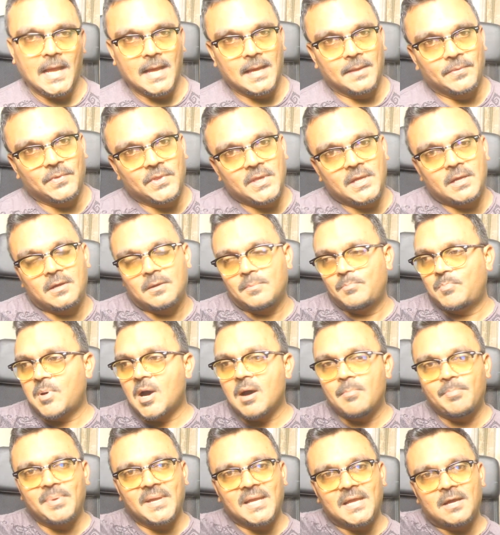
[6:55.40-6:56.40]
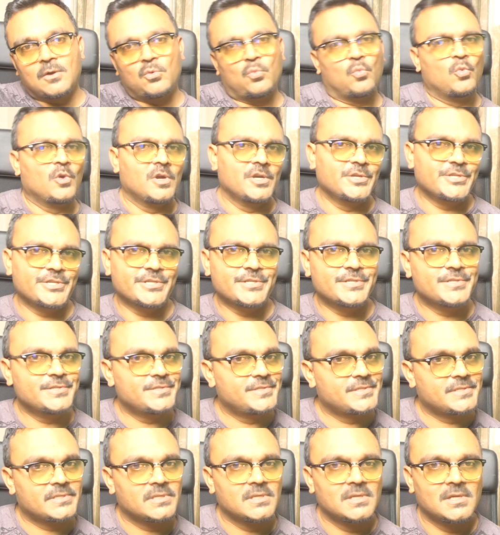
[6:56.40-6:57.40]
And they are popping out
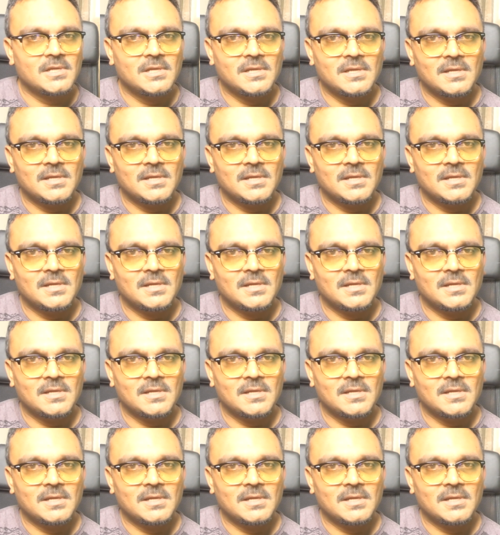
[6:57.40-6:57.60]
versions